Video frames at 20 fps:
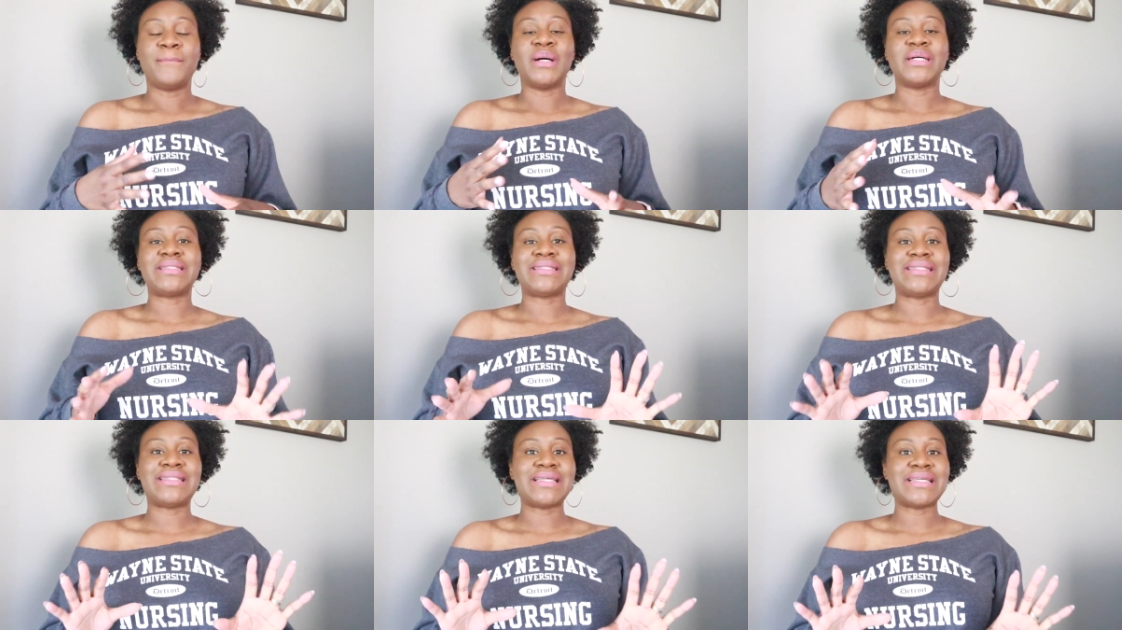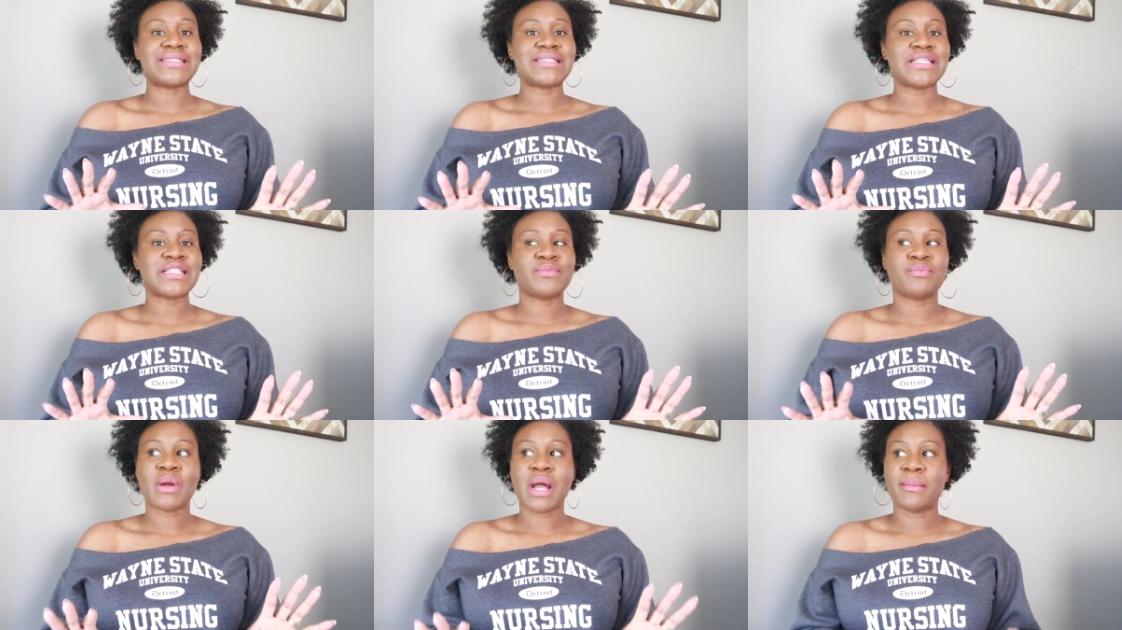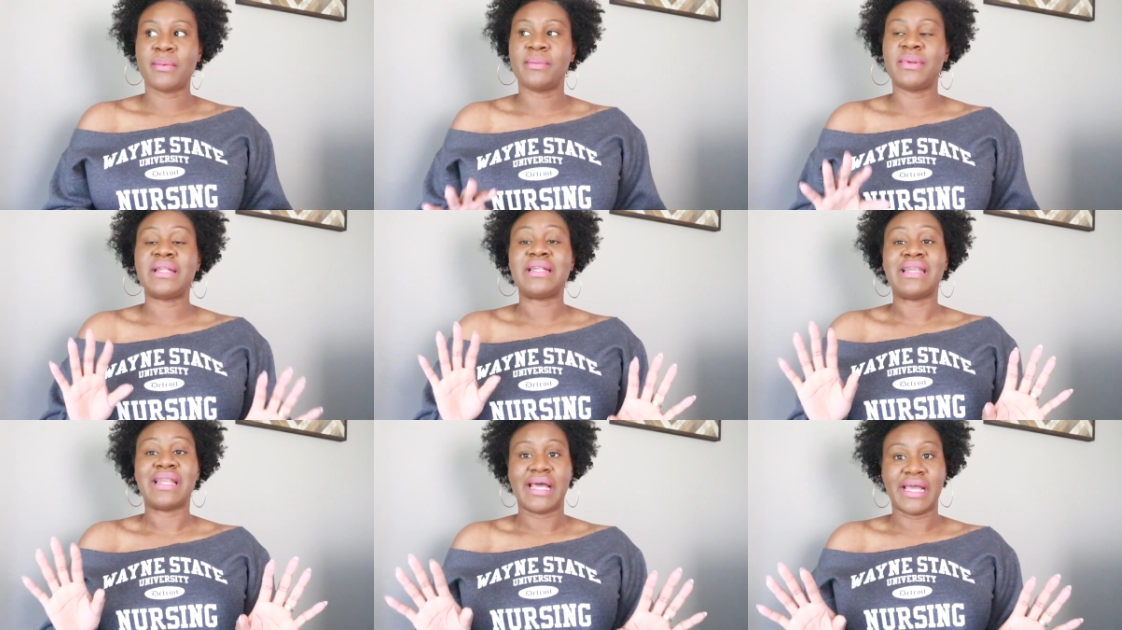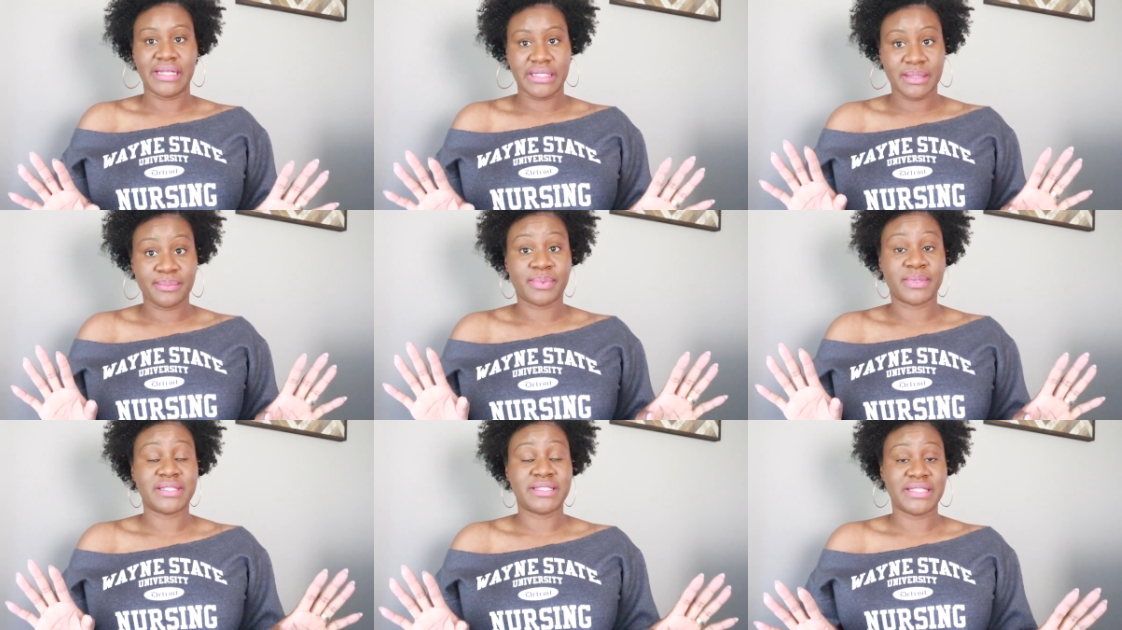But this is probably
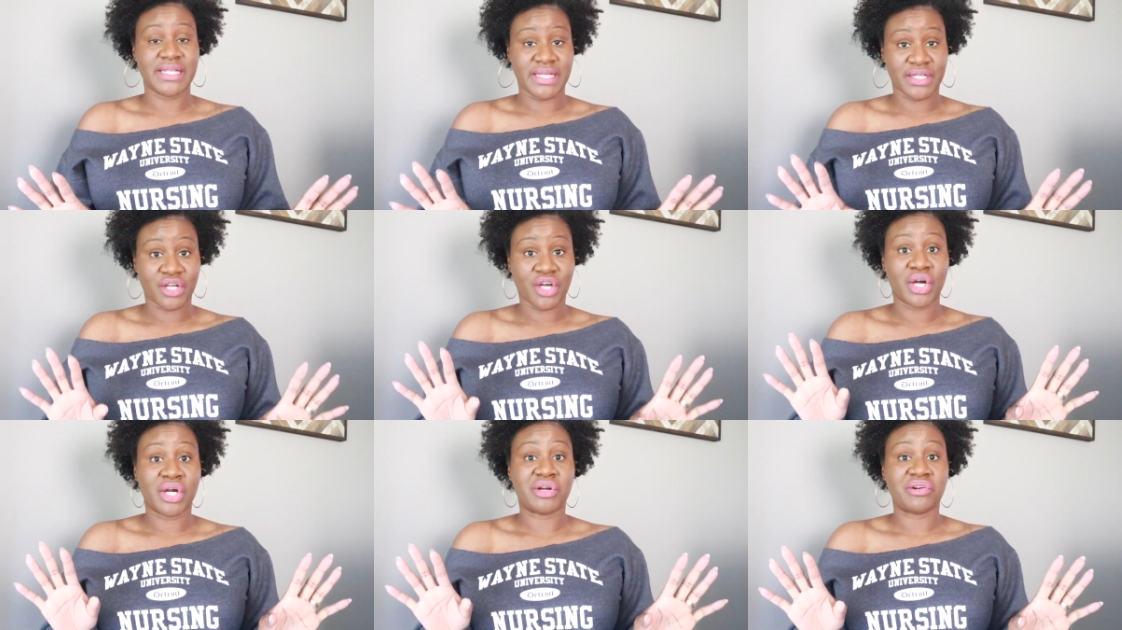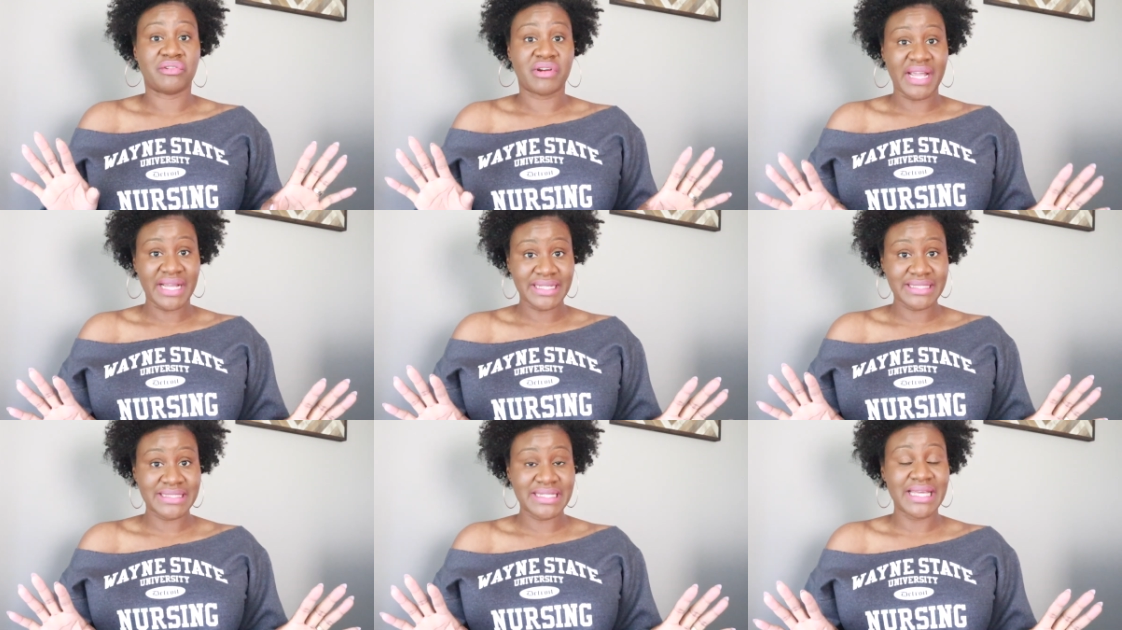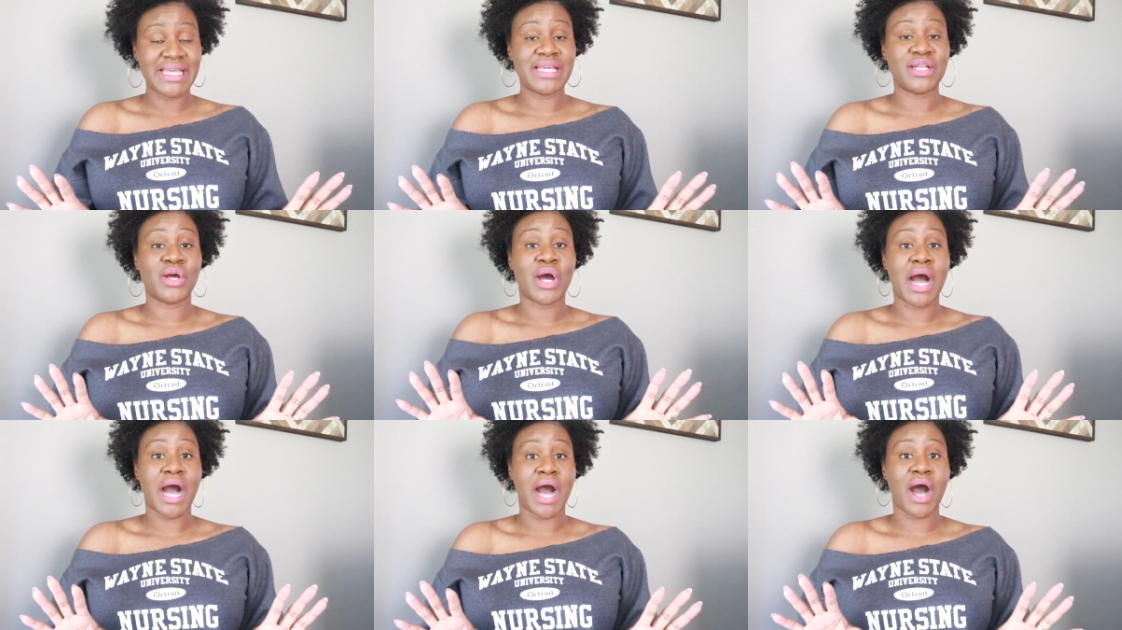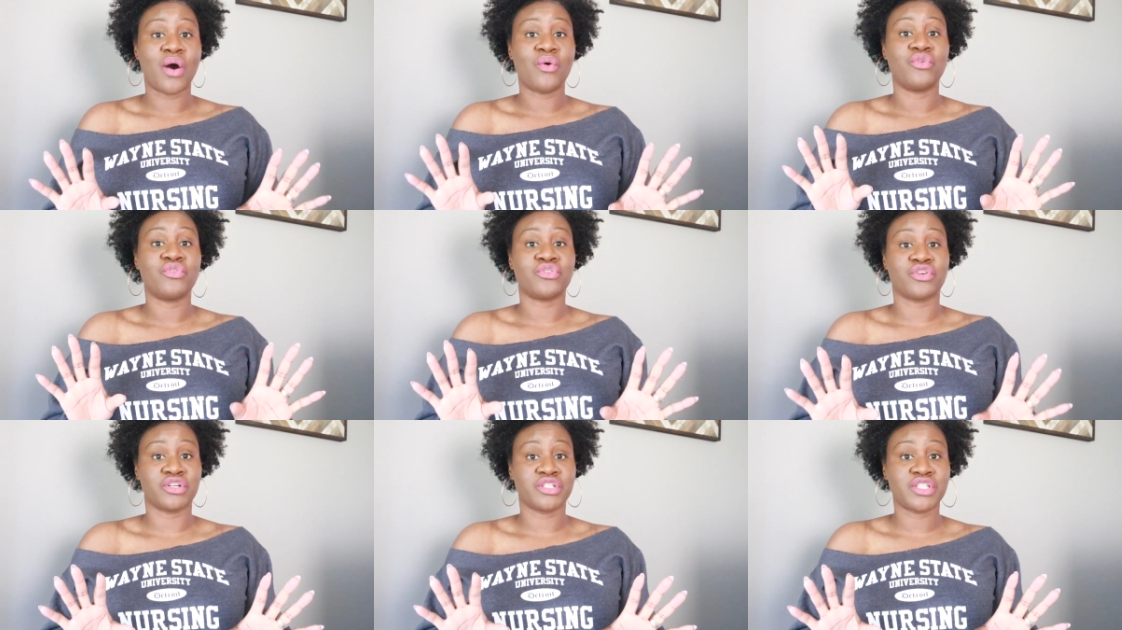90% correct in
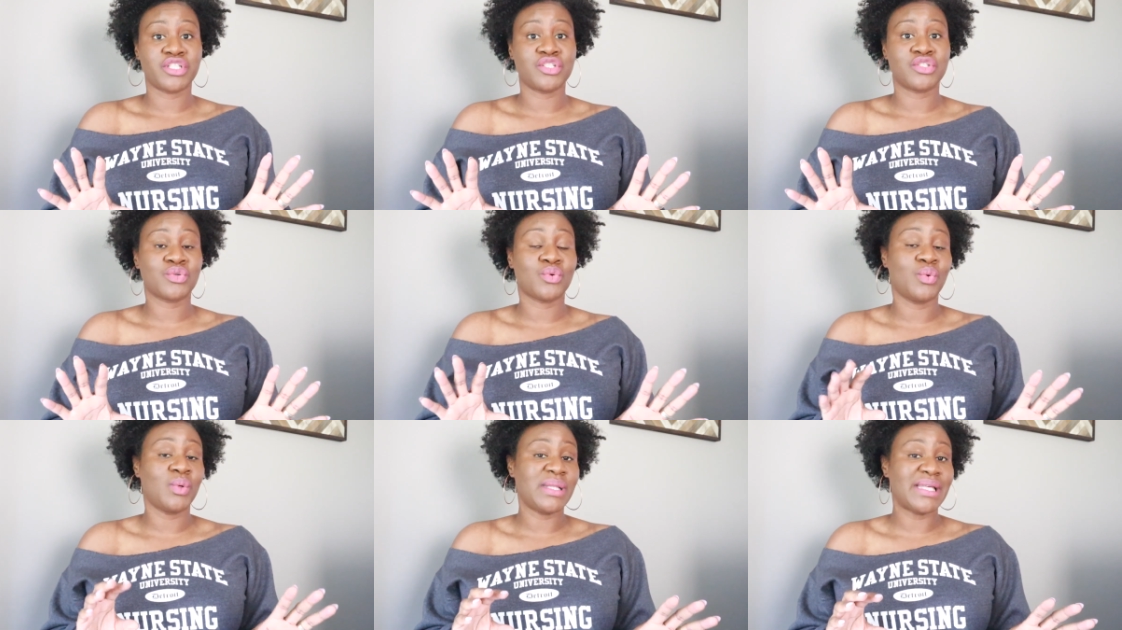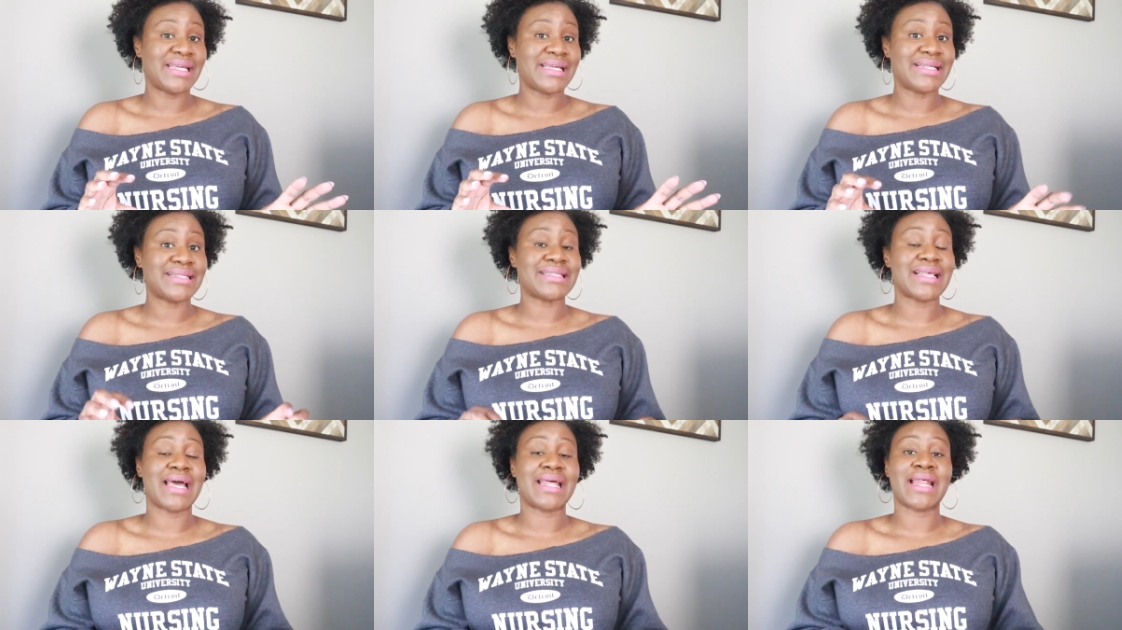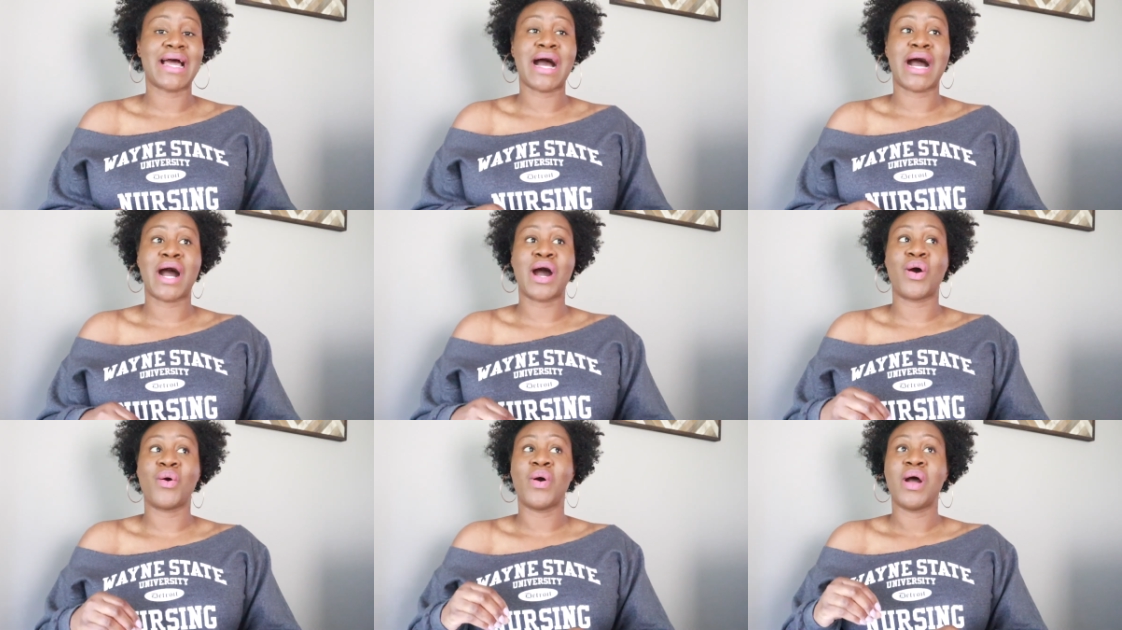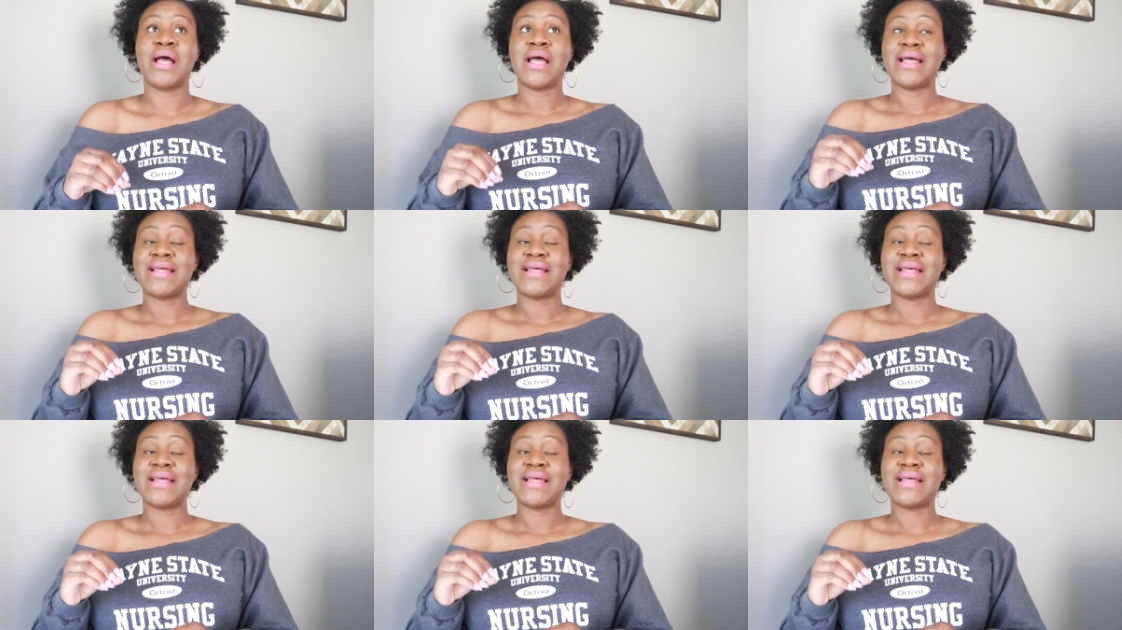how nursing school is and how